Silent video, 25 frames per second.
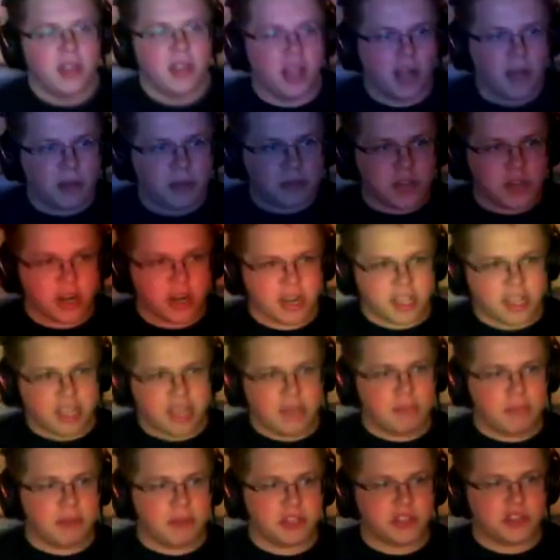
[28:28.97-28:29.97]
I'm trying to
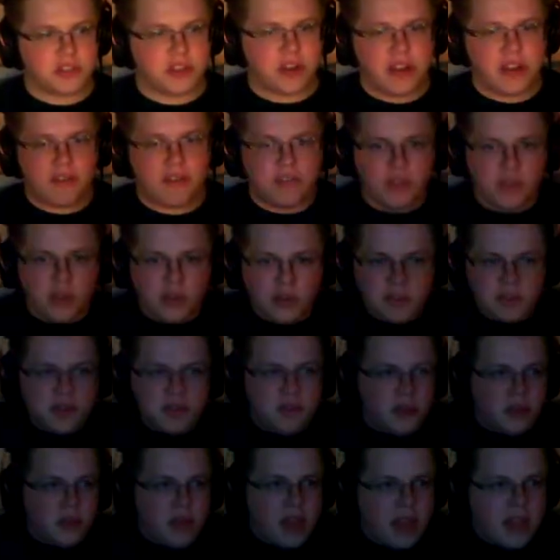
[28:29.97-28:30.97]
keep it straight for those of
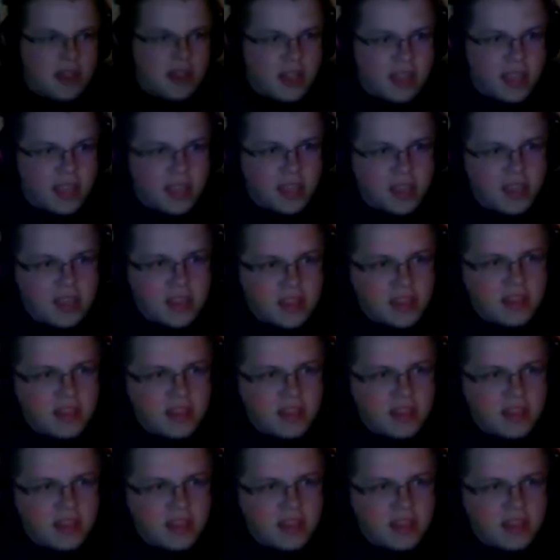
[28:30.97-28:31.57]
you that, like,